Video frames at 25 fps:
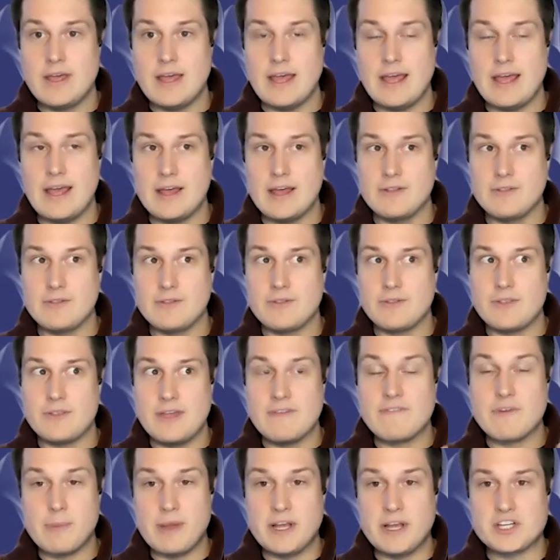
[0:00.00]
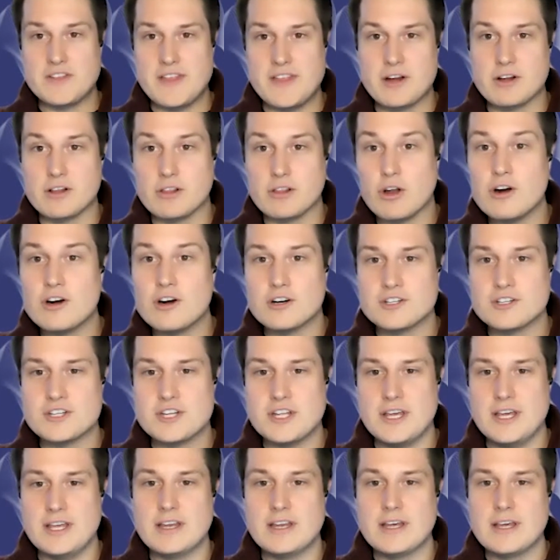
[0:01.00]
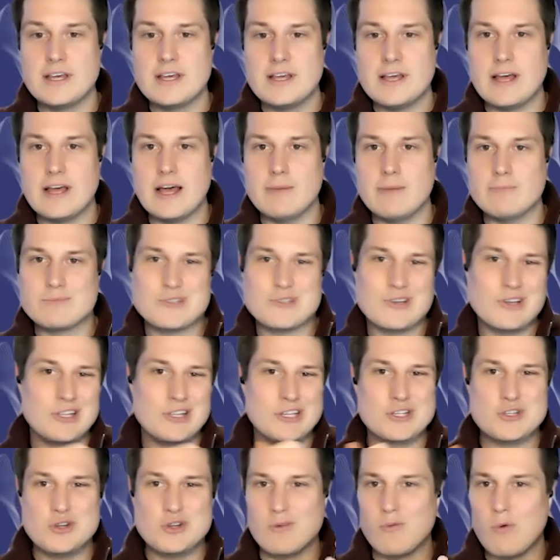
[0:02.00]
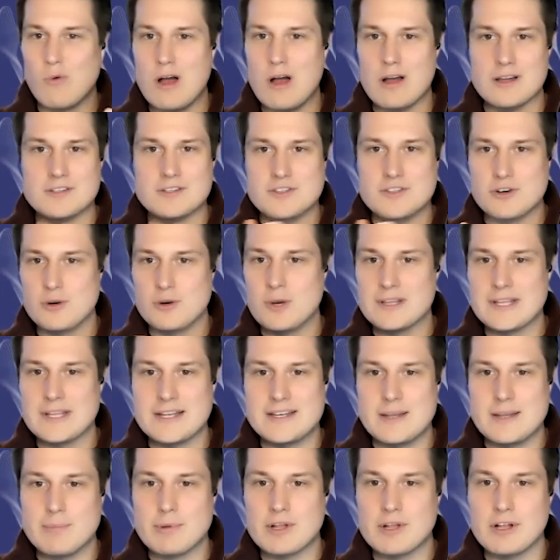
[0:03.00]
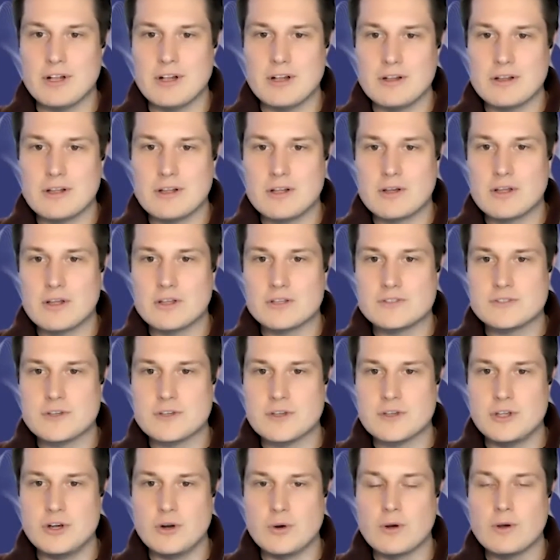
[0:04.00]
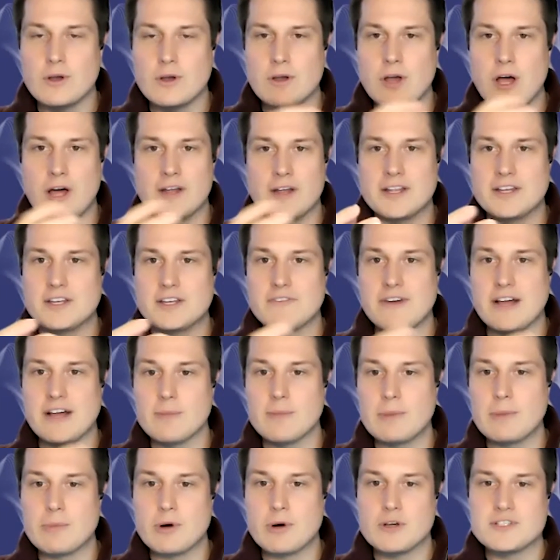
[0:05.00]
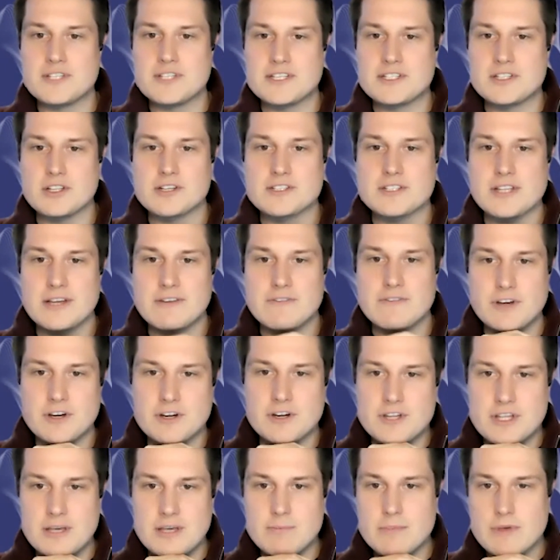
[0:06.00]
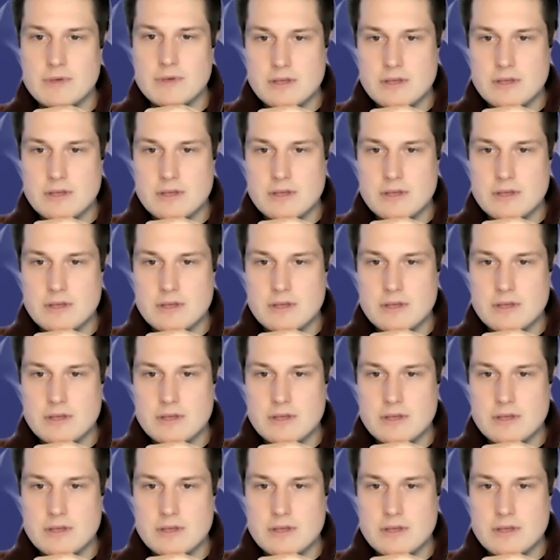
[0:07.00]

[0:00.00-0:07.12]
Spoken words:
and the information that your learners need. So can you just sort of walk us through what that typical, content development process looks like for your team?